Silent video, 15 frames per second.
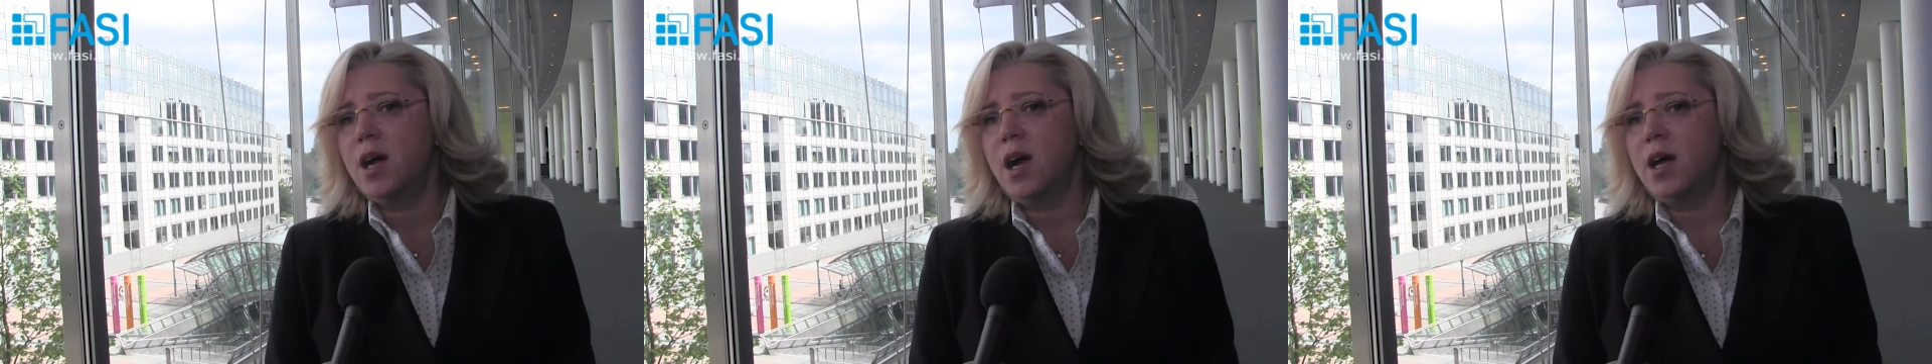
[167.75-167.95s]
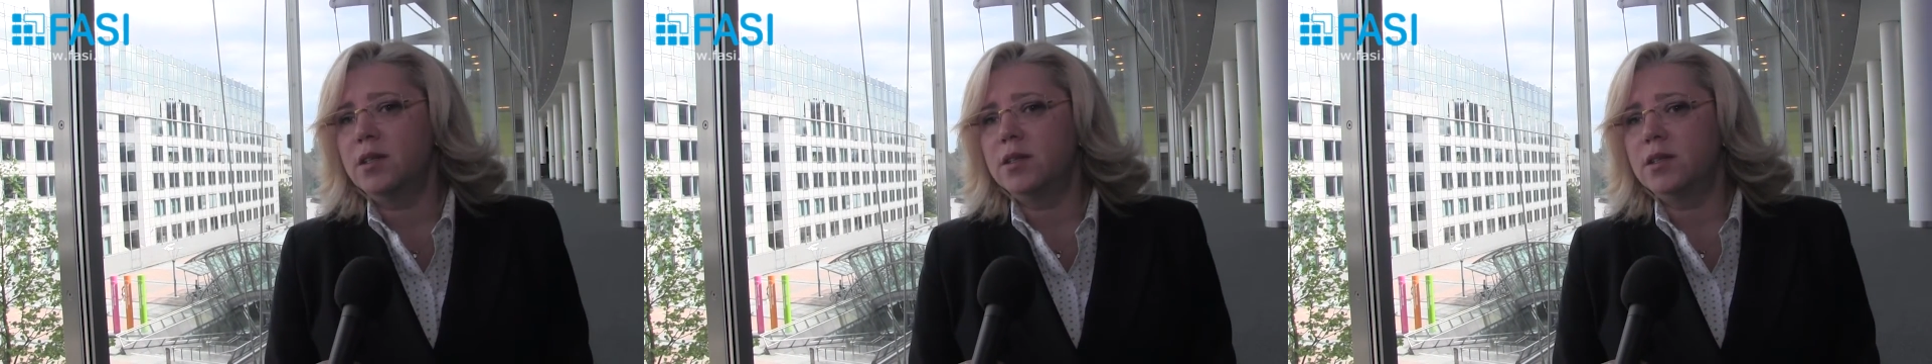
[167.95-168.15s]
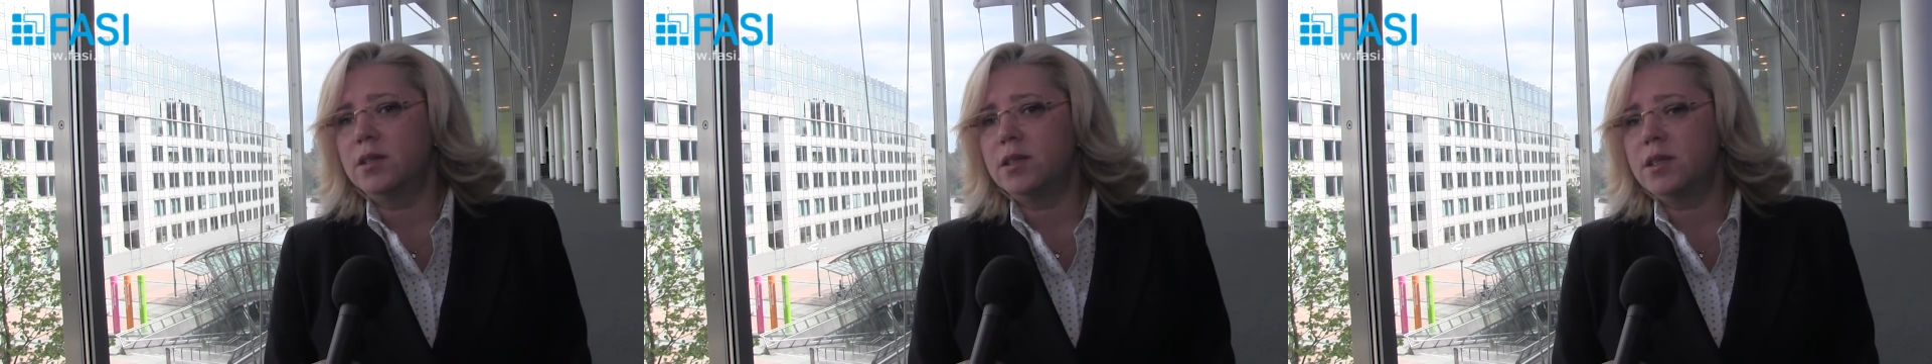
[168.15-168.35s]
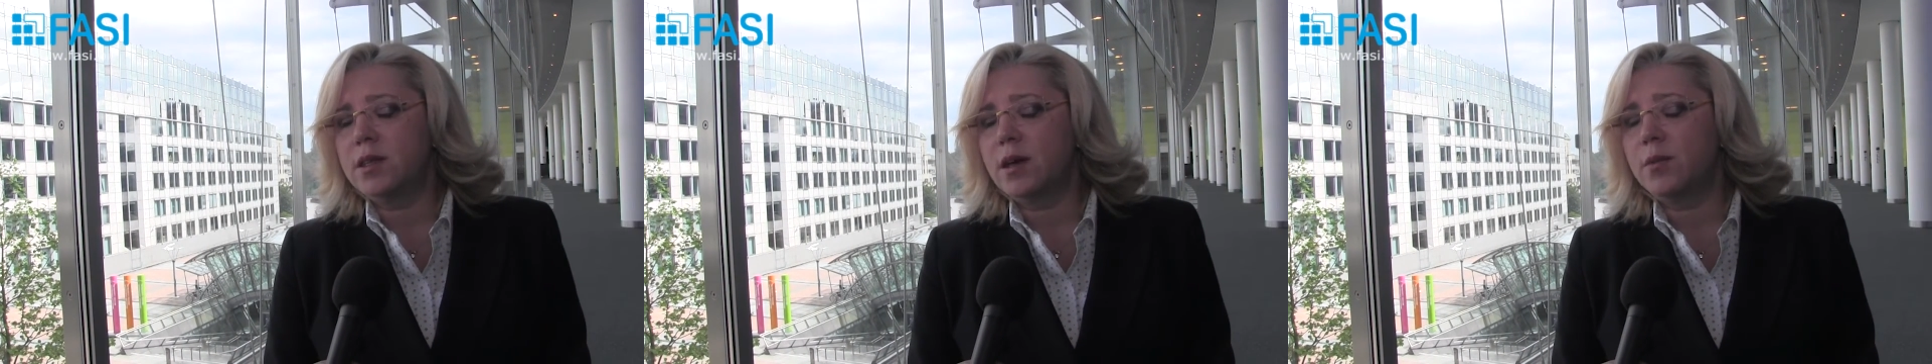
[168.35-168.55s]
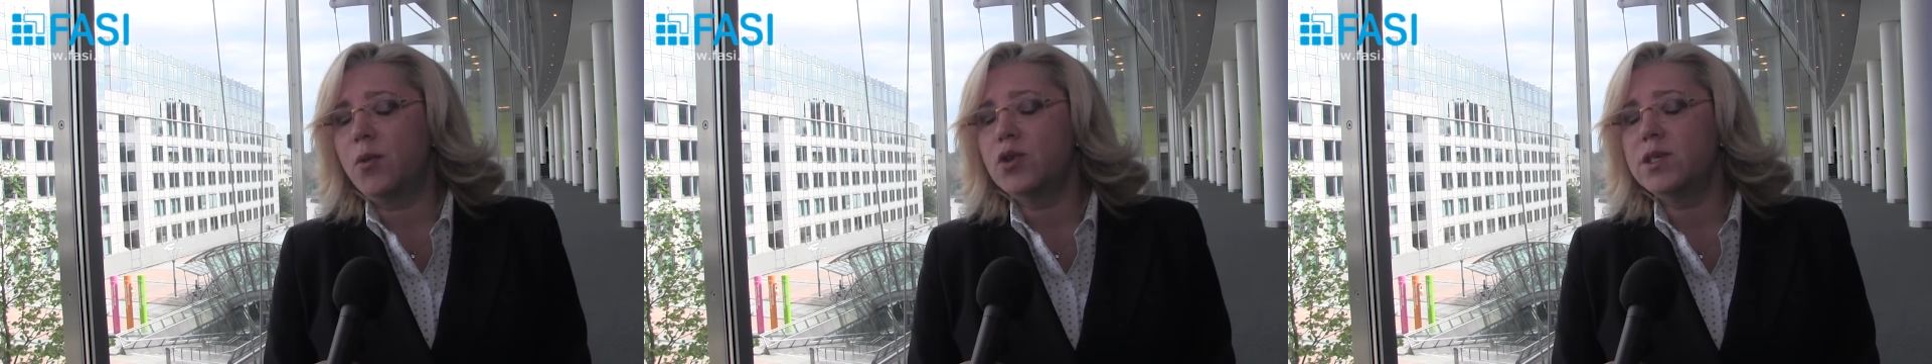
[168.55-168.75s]
And uh,
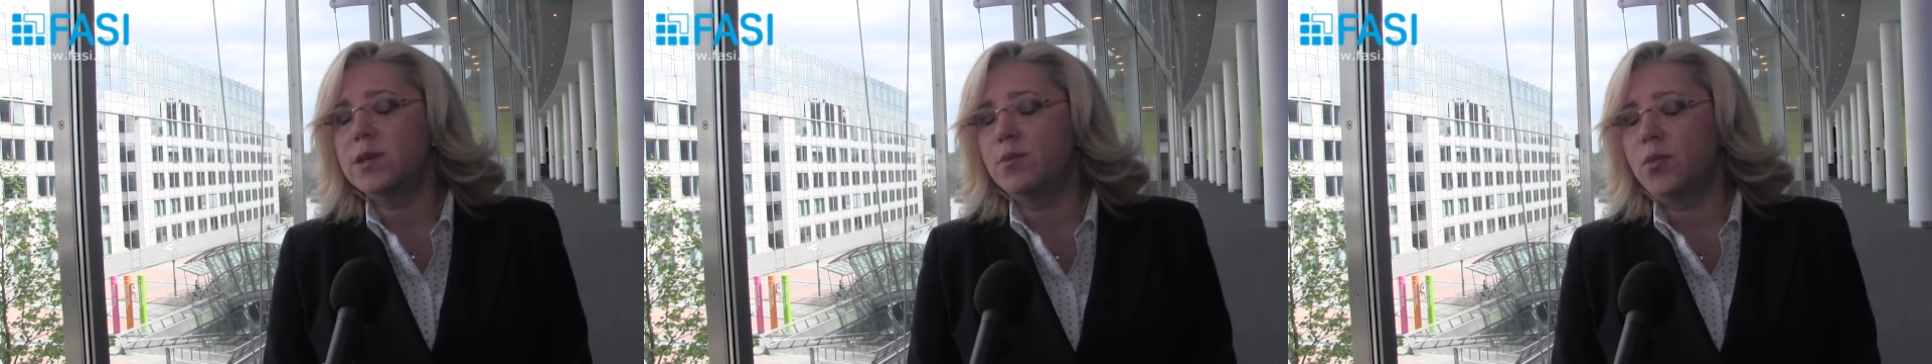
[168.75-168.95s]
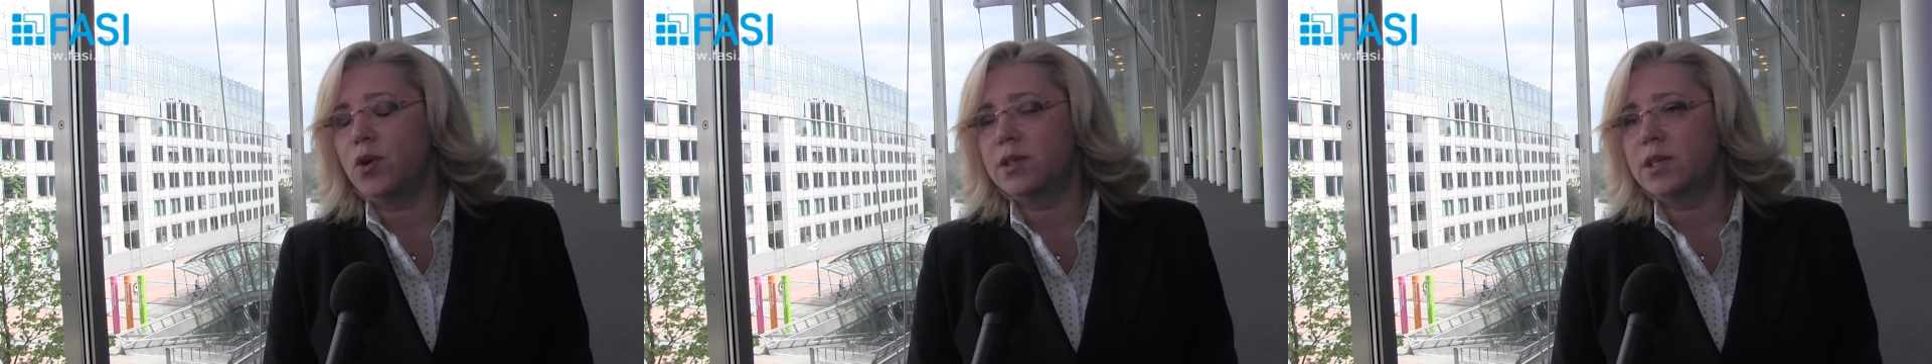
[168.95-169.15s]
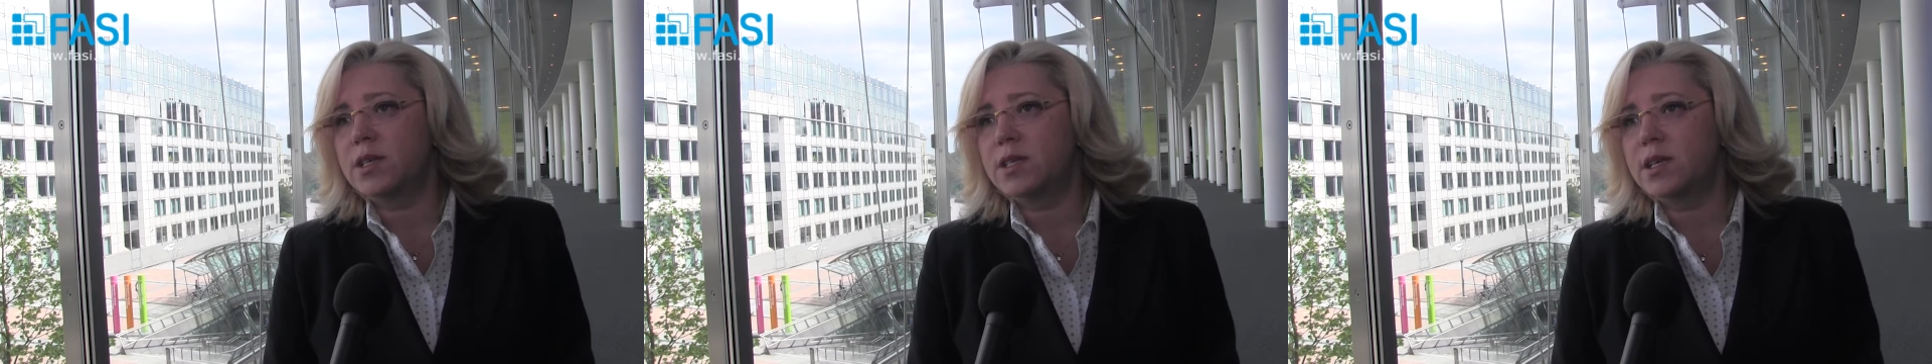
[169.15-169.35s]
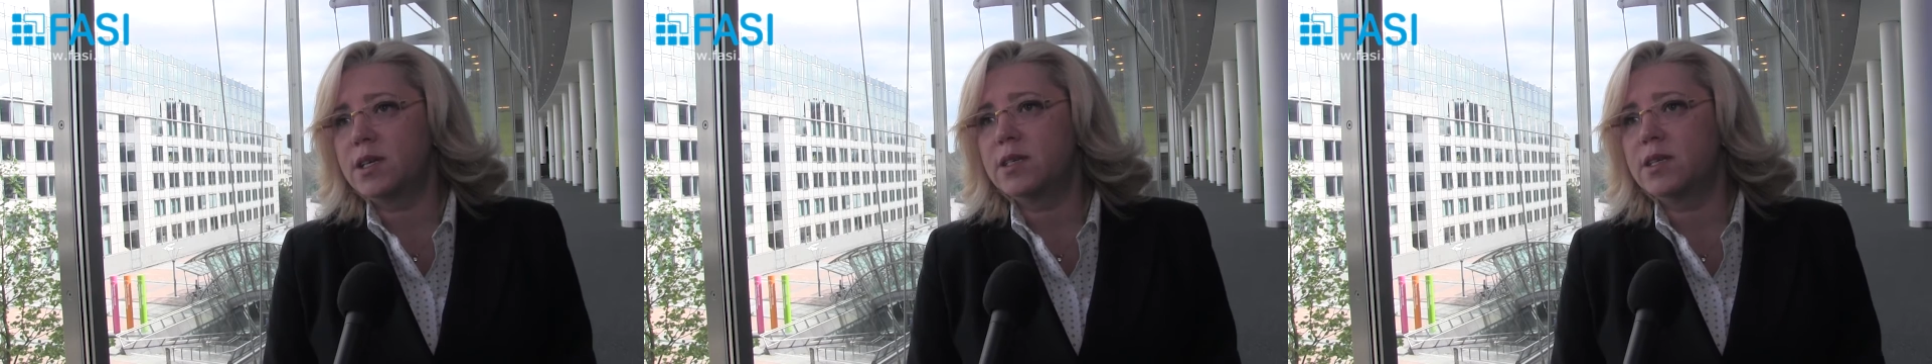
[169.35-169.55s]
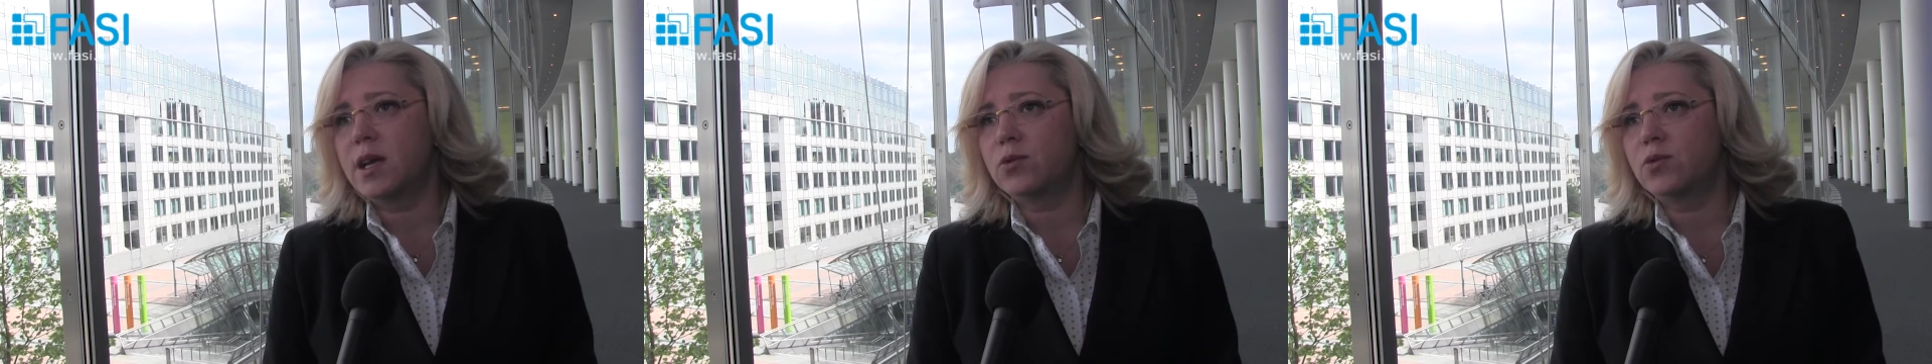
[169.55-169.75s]
the most important
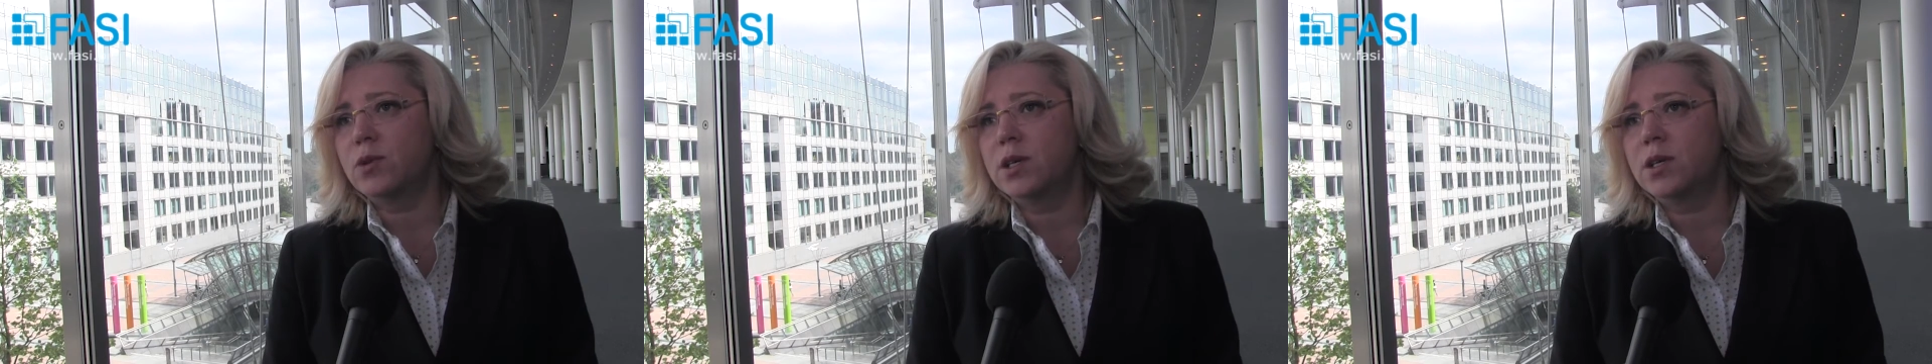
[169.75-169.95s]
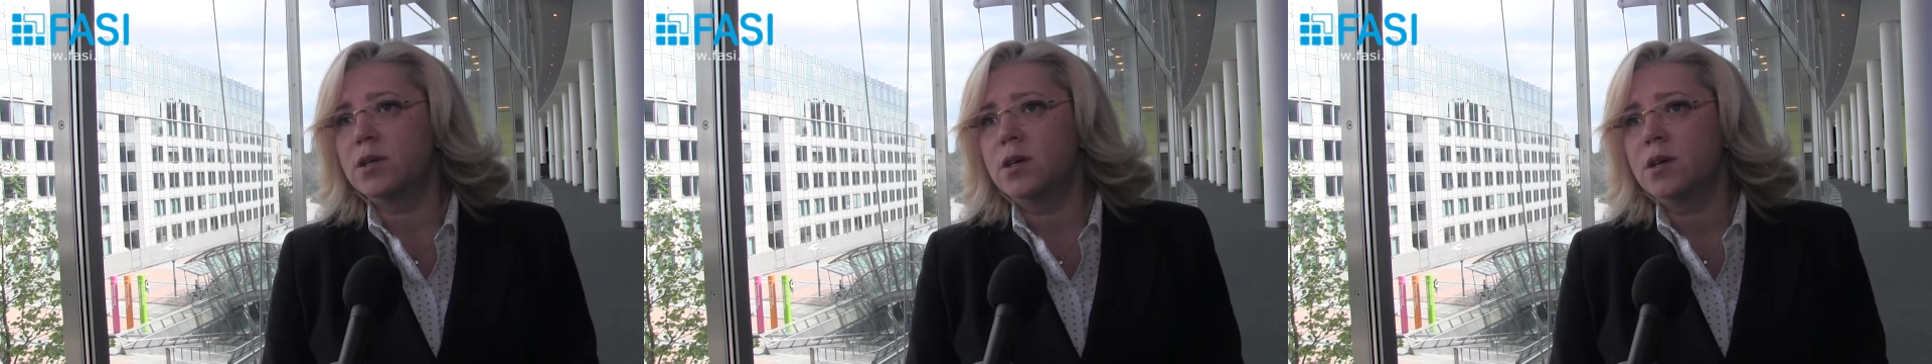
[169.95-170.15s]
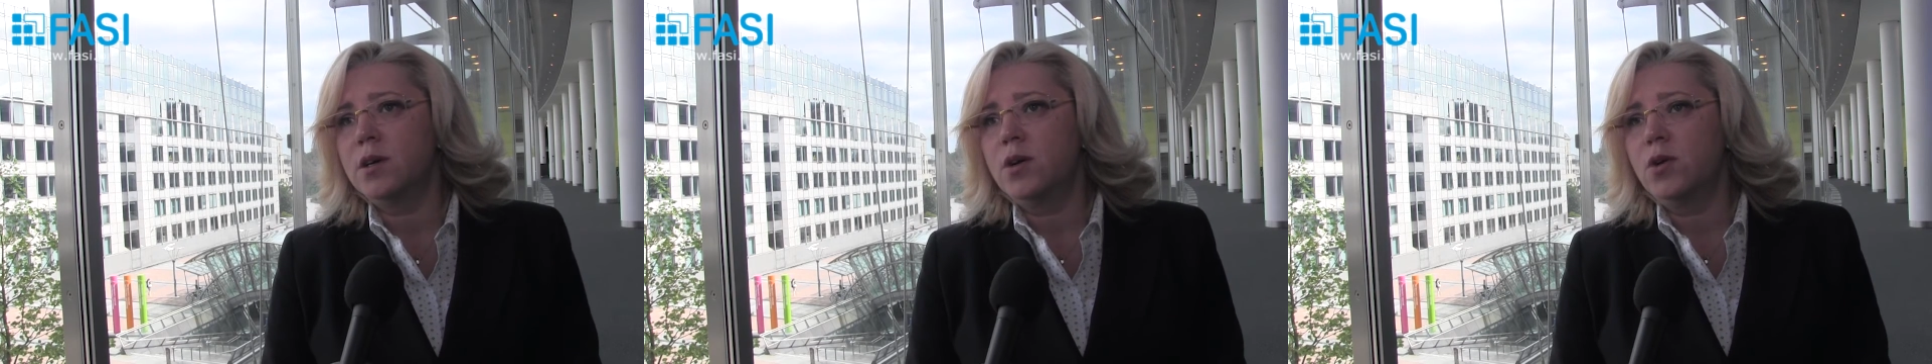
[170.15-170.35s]
thing that we